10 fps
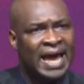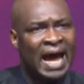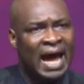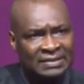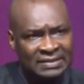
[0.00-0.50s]

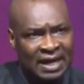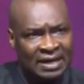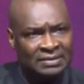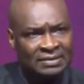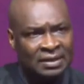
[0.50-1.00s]

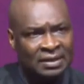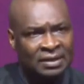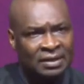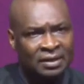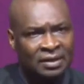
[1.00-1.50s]
enhancers.
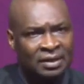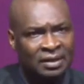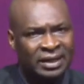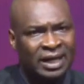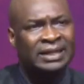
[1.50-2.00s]

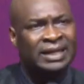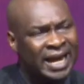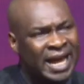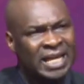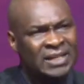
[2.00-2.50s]
The
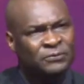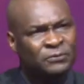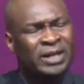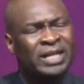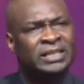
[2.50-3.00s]
grace
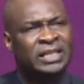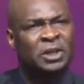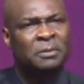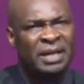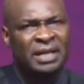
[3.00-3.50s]
for the
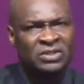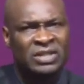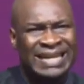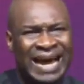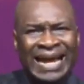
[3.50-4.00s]
teaching ministry
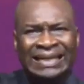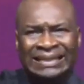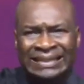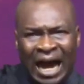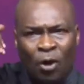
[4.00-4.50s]
is an
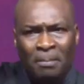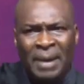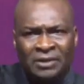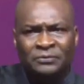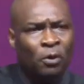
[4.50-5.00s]

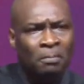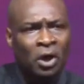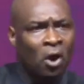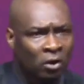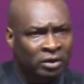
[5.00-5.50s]
endowment from
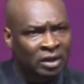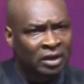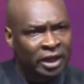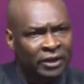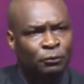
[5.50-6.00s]
God.
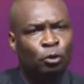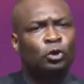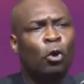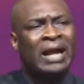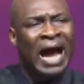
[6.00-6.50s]
If you
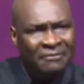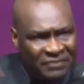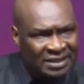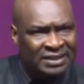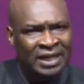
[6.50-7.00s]
don't have
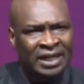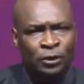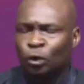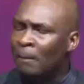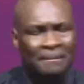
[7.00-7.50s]
it,
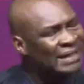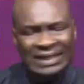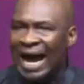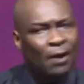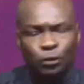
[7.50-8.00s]
no
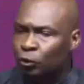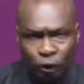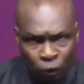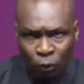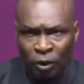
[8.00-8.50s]
matter how you
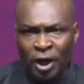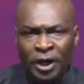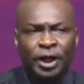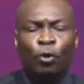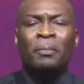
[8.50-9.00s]
do,
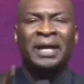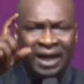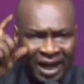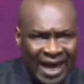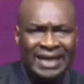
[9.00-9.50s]
it will be
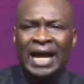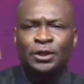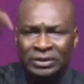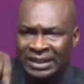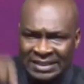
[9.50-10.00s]
clear
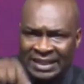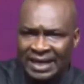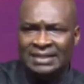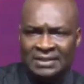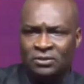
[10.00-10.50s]
that this
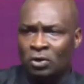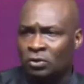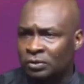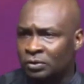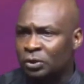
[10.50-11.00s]
grace is not
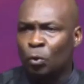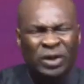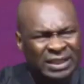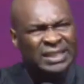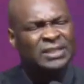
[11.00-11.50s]
on you. You
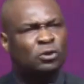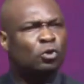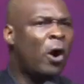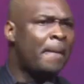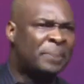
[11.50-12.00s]
will
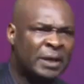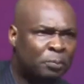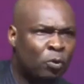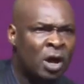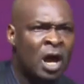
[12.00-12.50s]
destroy
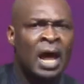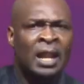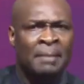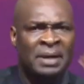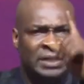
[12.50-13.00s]
people.
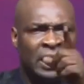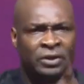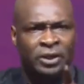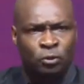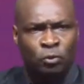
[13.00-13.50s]
Let me tell you
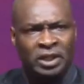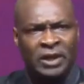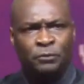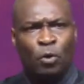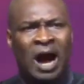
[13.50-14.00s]
the truth.
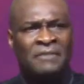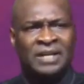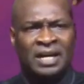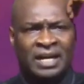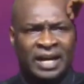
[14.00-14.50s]
If you have
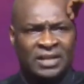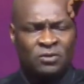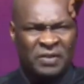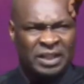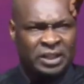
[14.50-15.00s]
the grace
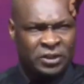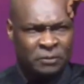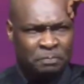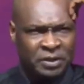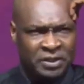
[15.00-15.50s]
of a
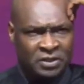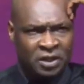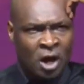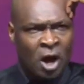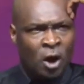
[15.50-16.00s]
teaching priest,
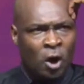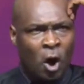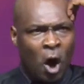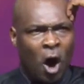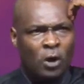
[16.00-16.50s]

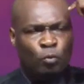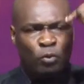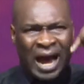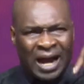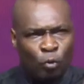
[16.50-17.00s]
God
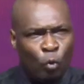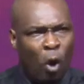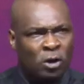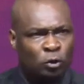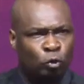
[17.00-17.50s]
can
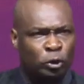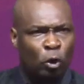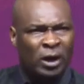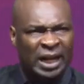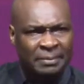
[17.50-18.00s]
walk through
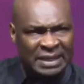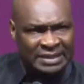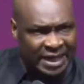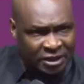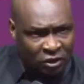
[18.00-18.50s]
your
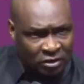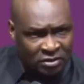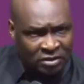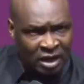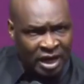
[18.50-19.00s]

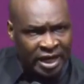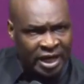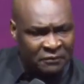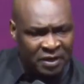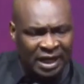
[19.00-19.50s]
limitations,
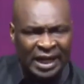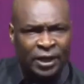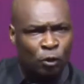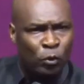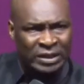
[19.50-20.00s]
even
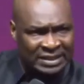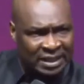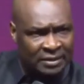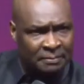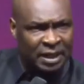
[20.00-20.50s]
linguistic
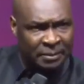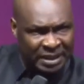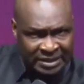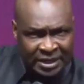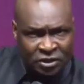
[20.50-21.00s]

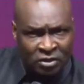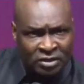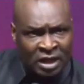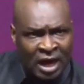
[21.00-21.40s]
limitations.